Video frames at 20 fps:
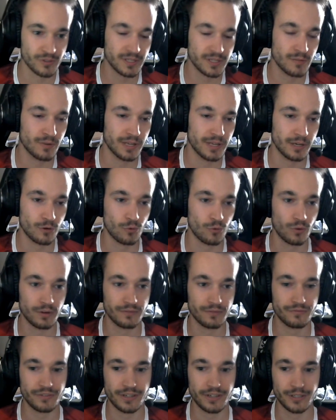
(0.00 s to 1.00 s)
So obviously, when
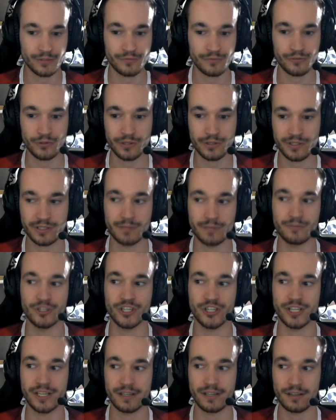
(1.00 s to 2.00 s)
I qualified for
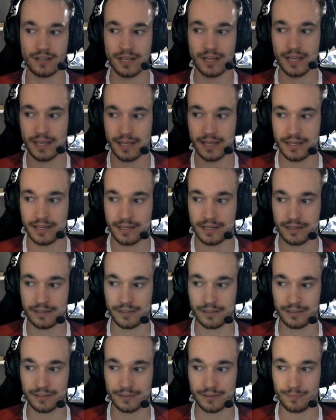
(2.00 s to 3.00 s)
TMGL,
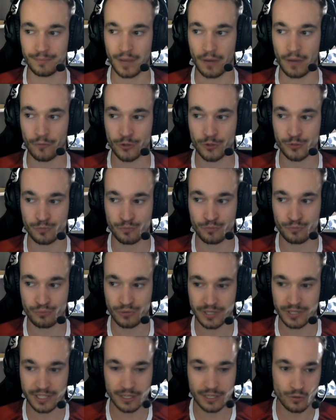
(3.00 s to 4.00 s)
I
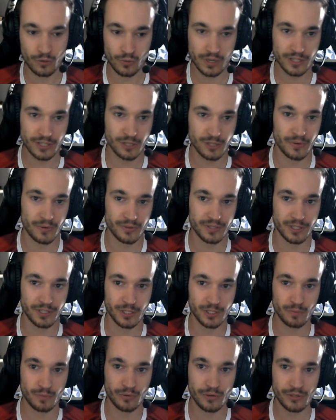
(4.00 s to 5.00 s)
was pretty
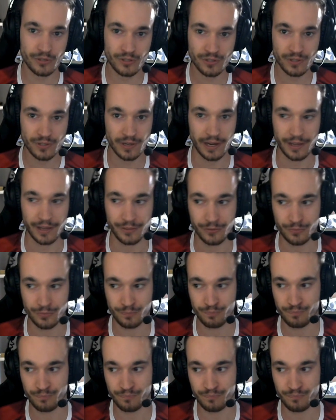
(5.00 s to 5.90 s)
clueless about esports.